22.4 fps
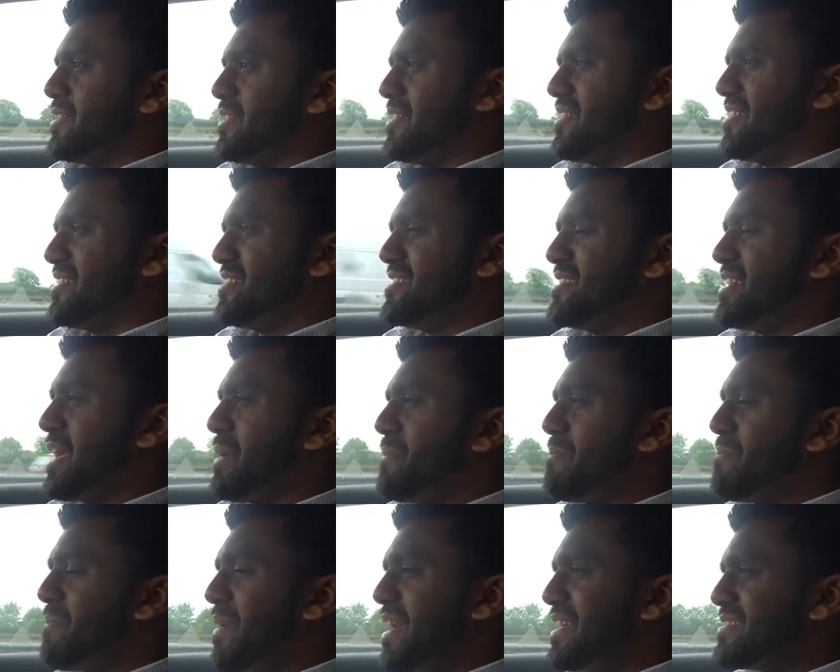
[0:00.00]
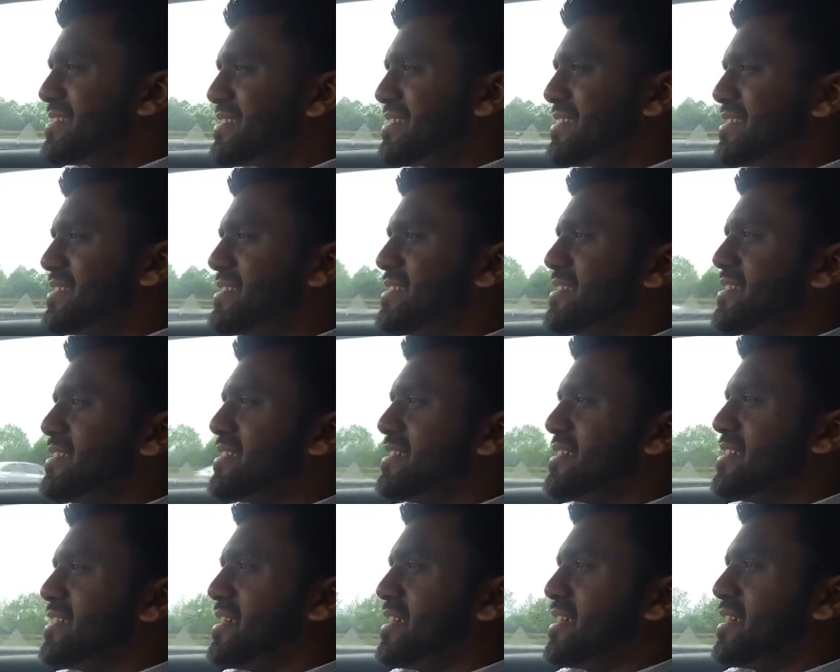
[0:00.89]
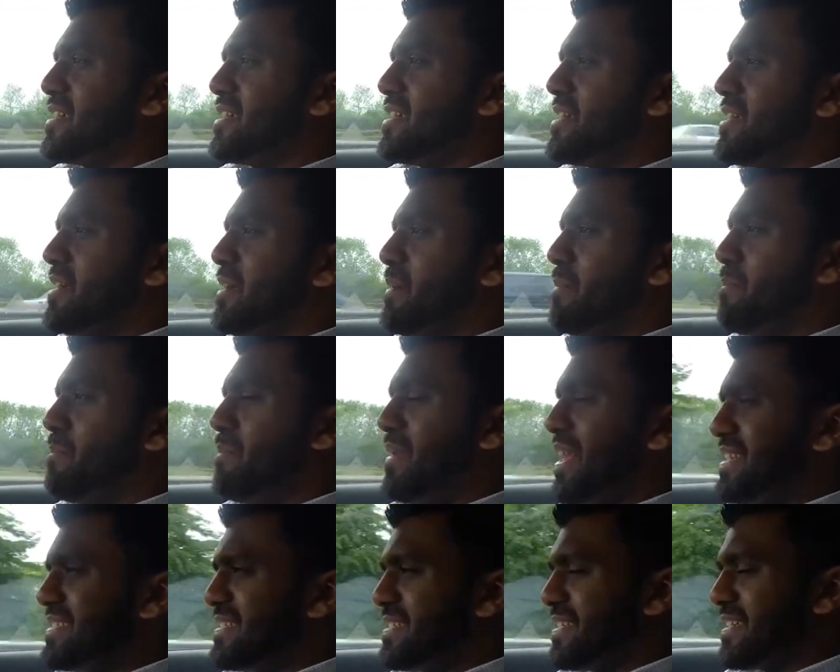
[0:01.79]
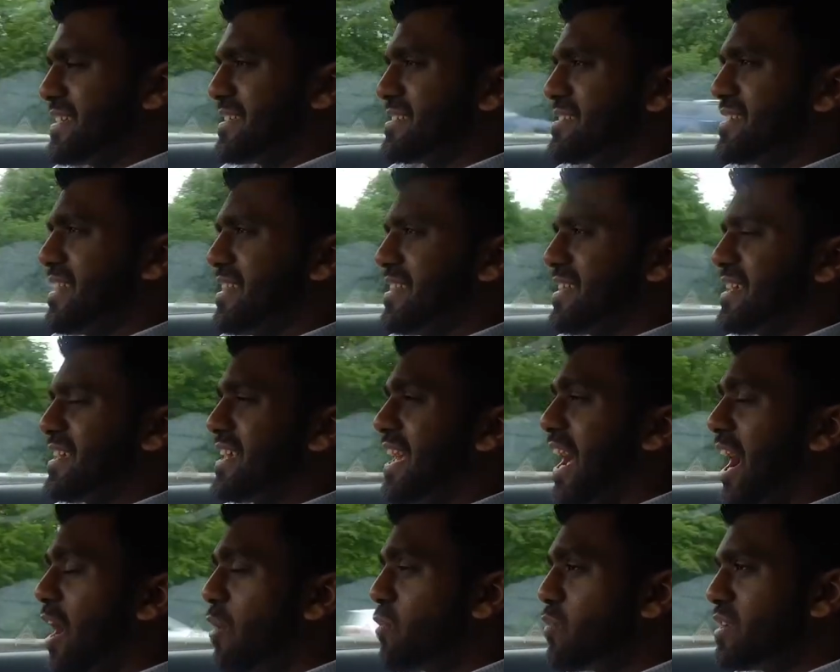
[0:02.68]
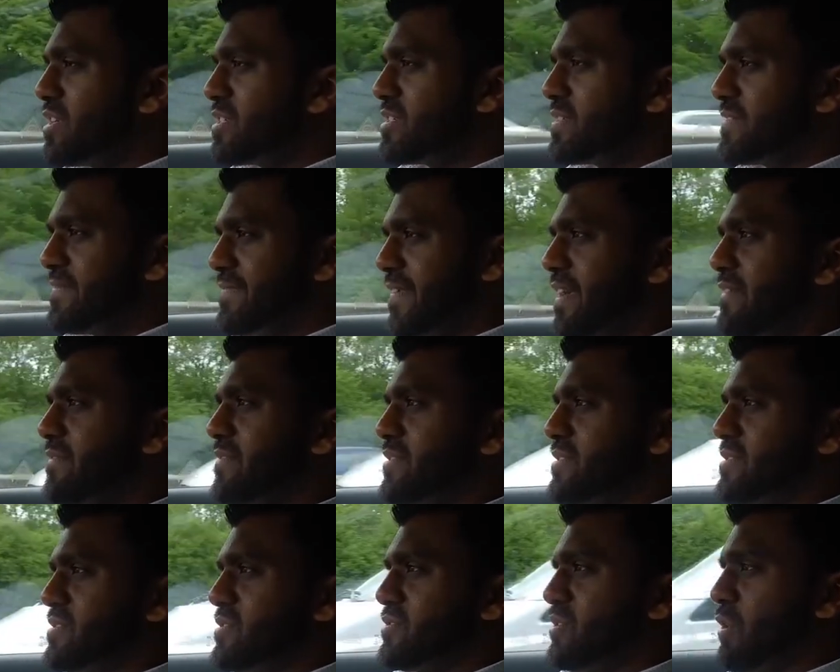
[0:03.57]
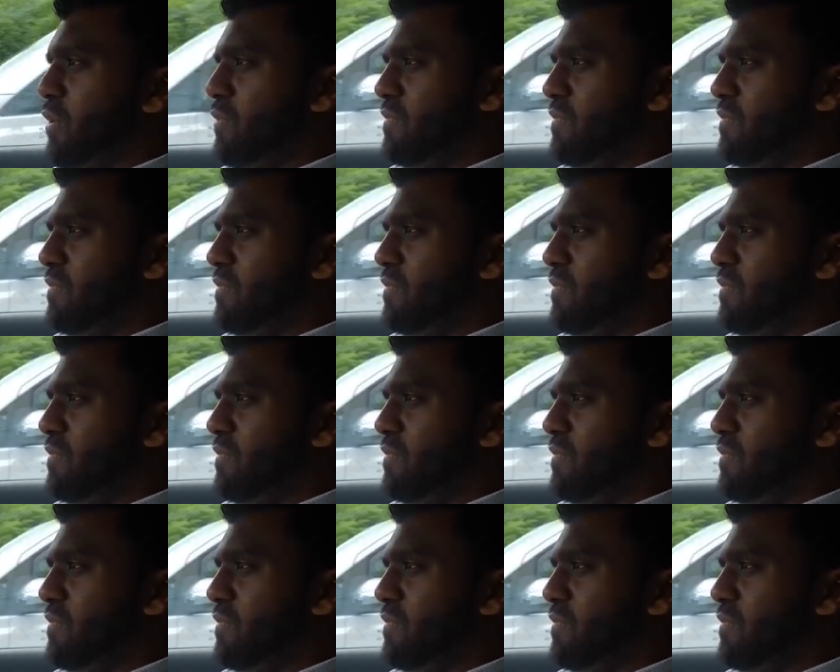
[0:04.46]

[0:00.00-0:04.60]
The immense blessings and the countless favors